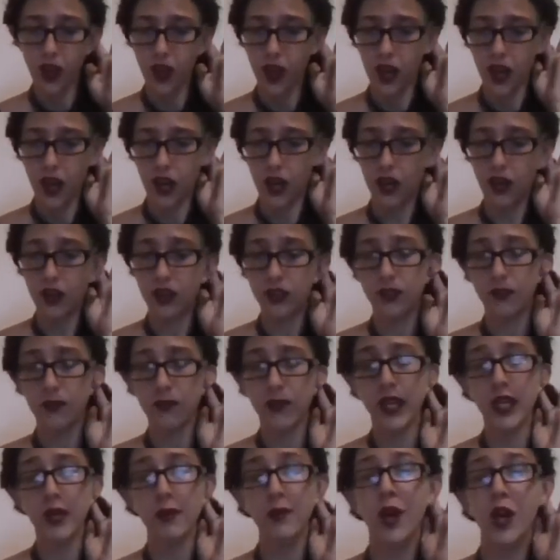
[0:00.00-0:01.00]

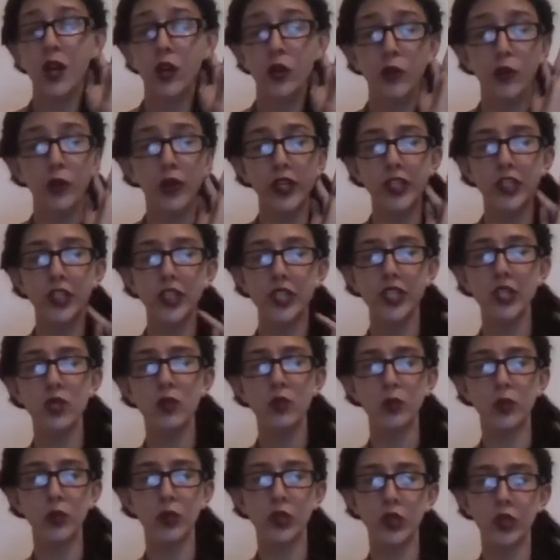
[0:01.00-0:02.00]
Many modern
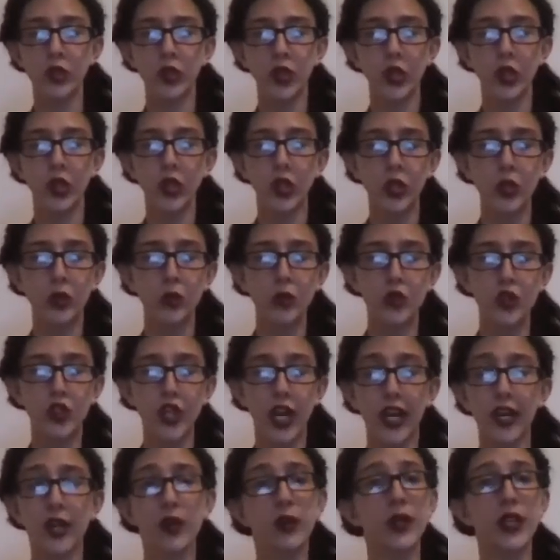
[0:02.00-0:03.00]
witches will use
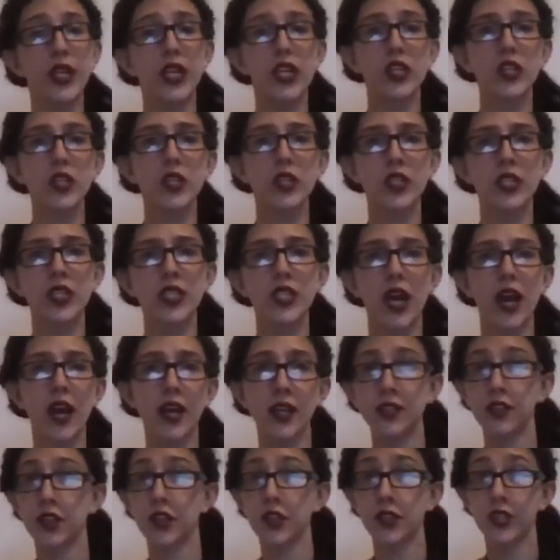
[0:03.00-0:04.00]
jack-o'-lanterns
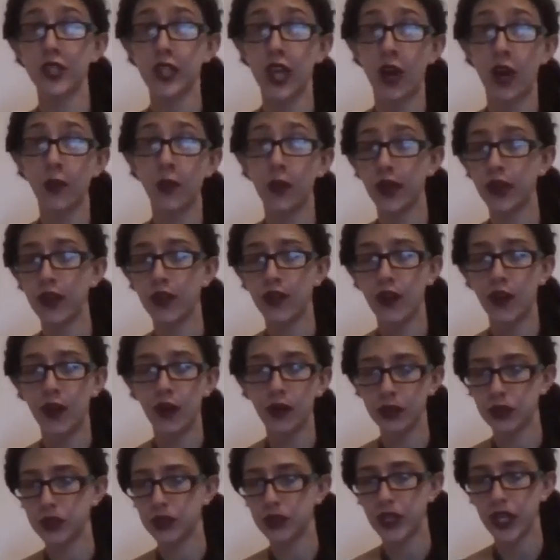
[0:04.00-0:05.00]
as their Samhain
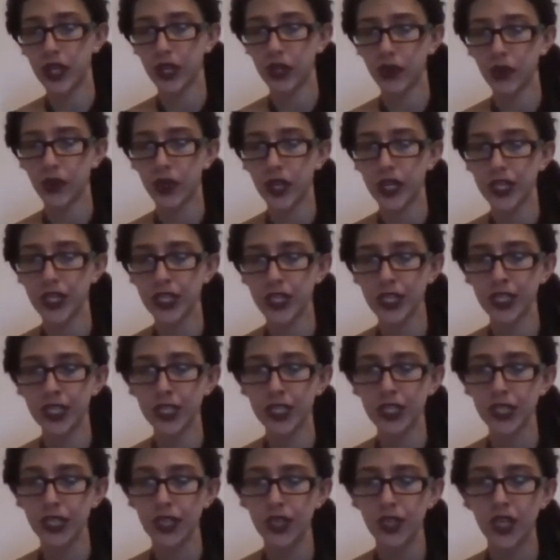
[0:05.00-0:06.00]
altar
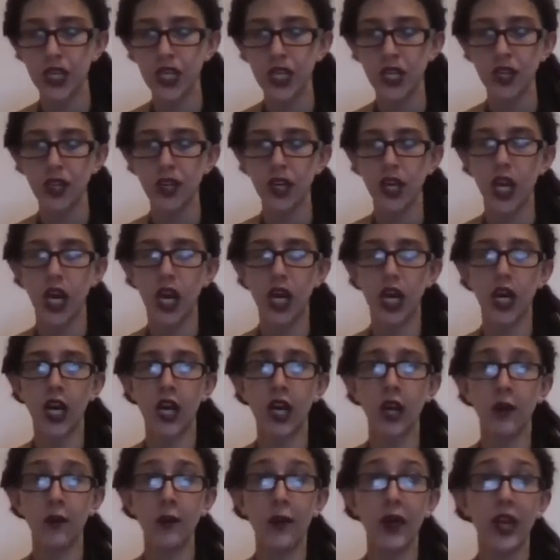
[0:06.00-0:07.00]
decorations,
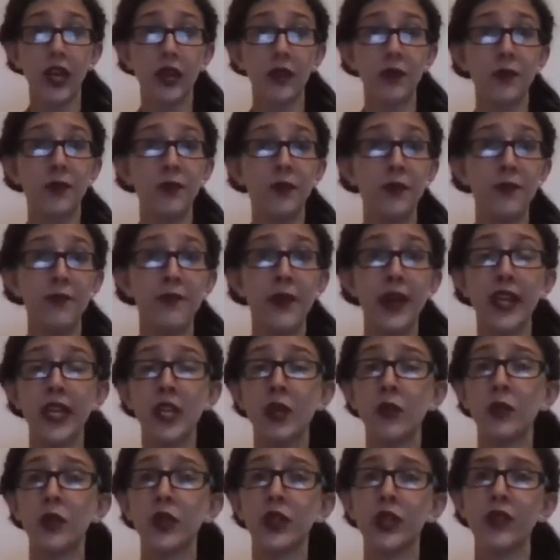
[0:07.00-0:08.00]
and
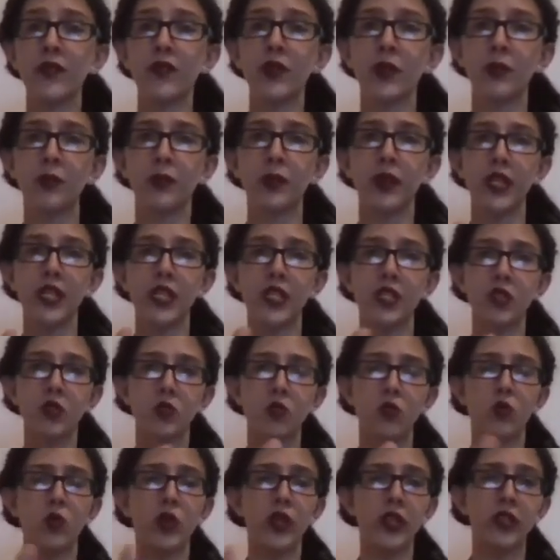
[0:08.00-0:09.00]
many will even
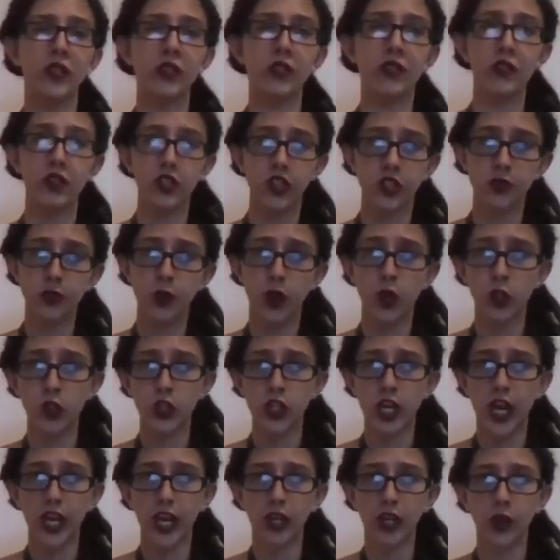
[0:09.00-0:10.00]
place one small
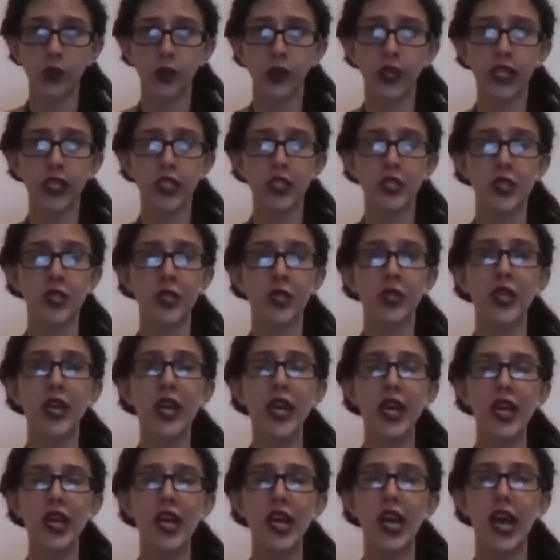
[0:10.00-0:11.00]
jack-o'-lantern
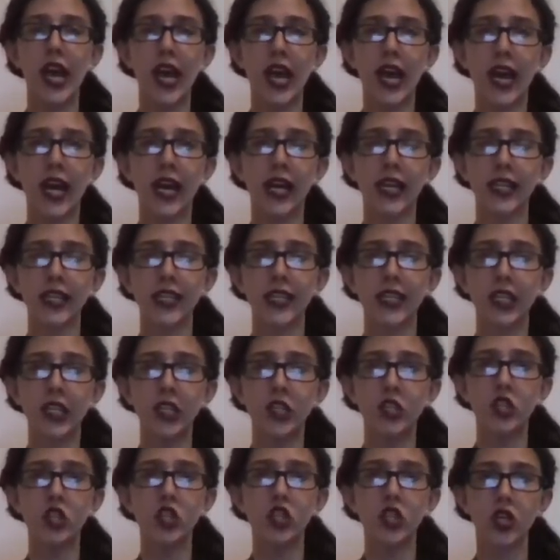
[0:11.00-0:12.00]
at
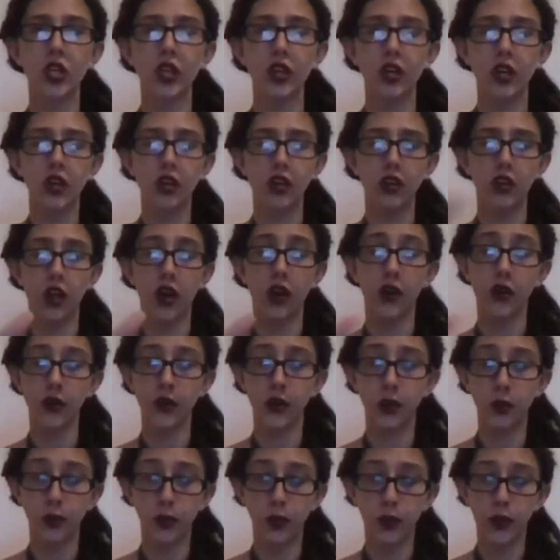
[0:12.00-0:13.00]
each
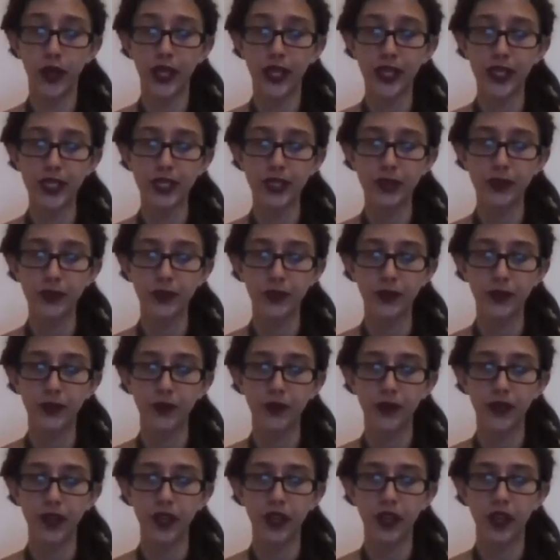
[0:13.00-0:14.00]
cardinal point
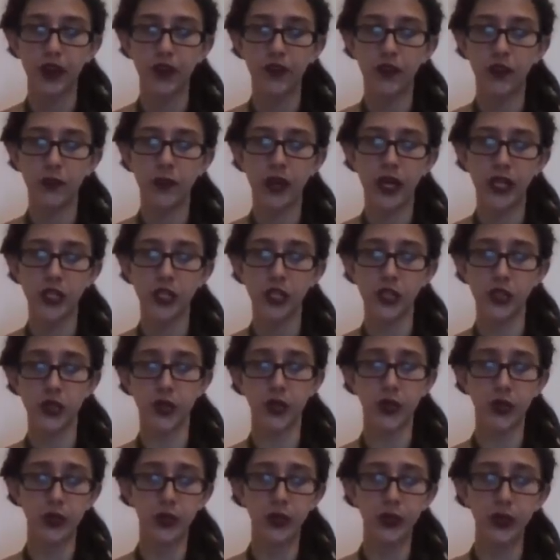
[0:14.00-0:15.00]
of the magic
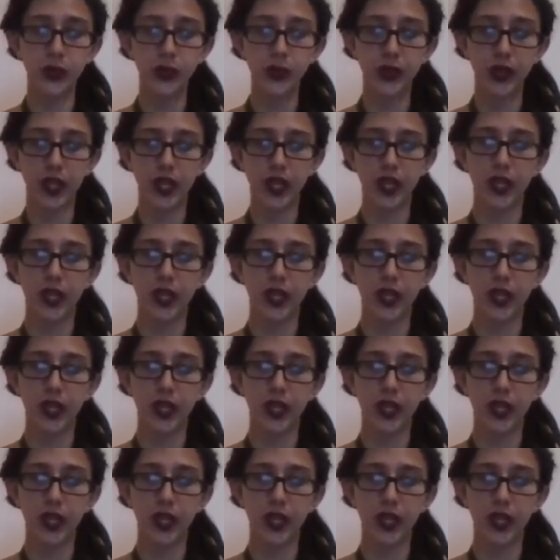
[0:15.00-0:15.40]
circle,